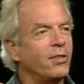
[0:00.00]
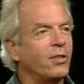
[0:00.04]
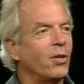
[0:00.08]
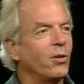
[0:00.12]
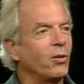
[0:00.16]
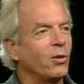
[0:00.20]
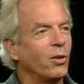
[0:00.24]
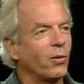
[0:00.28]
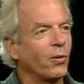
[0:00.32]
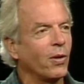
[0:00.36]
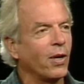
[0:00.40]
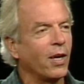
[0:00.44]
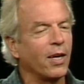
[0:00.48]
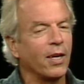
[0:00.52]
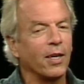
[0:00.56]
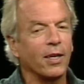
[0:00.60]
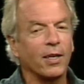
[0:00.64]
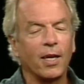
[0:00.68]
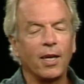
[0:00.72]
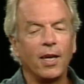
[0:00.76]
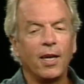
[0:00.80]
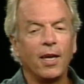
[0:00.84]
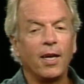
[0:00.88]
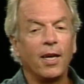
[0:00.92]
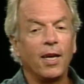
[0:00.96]
he's so
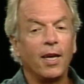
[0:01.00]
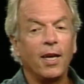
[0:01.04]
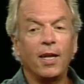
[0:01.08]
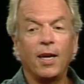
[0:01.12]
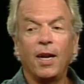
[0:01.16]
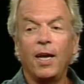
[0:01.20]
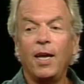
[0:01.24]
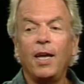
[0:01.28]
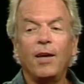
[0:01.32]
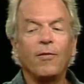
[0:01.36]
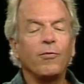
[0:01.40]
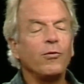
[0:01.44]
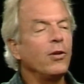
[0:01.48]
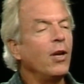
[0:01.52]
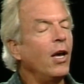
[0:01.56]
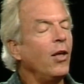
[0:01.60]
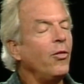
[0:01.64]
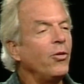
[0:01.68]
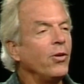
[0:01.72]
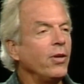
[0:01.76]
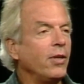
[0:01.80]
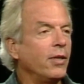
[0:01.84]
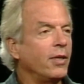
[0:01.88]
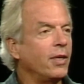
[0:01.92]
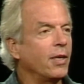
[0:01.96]
neurotic. And I have
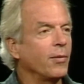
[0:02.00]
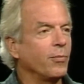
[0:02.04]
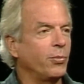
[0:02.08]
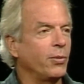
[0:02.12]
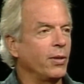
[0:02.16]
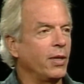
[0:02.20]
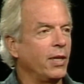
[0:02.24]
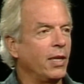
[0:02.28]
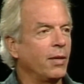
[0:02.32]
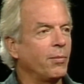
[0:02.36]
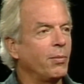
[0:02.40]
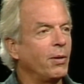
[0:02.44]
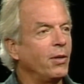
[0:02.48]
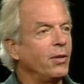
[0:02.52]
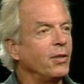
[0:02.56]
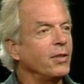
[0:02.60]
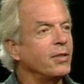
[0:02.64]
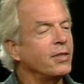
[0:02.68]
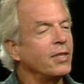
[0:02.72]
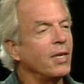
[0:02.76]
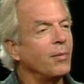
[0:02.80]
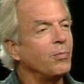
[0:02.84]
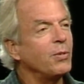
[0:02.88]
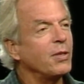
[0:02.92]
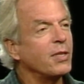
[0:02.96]
nothing to complain about,
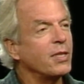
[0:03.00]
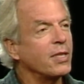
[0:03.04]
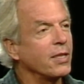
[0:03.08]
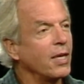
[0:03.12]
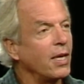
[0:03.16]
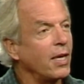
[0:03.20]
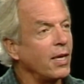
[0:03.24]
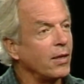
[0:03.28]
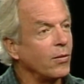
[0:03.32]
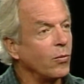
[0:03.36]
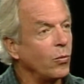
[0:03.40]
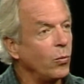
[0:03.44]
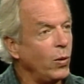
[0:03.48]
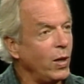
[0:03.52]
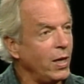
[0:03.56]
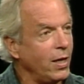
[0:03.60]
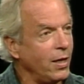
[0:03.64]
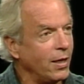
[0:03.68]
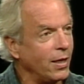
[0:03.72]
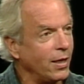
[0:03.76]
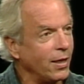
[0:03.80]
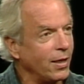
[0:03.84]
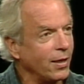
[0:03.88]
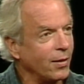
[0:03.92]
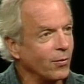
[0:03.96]
except it's not
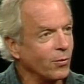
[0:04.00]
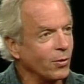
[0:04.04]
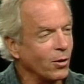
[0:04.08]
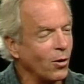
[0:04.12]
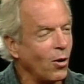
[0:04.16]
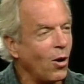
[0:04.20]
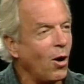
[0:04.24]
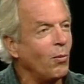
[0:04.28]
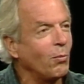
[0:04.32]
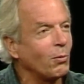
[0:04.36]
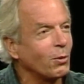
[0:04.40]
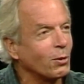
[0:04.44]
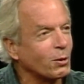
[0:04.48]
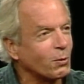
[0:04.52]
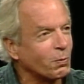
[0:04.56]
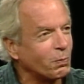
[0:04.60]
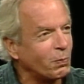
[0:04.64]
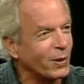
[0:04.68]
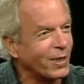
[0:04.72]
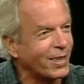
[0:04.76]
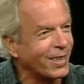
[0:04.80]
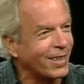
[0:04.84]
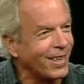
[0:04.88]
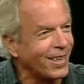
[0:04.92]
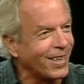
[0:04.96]
windy. We're
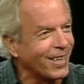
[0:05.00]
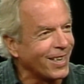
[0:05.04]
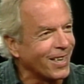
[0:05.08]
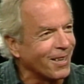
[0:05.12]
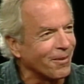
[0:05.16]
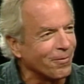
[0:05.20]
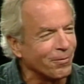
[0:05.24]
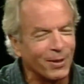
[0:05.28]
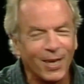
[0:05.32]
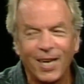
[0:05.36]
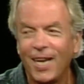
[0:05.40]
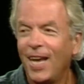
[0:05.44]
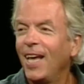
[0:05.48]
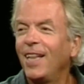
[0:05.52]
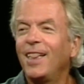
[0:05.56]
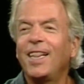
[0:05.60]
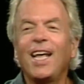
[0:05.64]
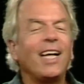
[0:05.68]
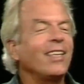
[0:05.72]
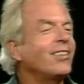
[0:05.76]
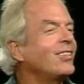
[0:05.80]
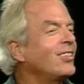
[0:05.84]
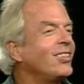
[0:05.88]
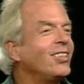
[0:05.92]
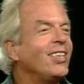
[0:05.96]
almost becalmed.
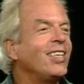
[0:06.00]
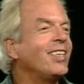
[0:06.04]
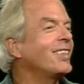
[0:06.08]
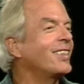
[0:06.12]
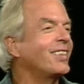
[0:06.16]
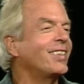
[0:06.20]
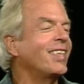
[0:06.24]
That's the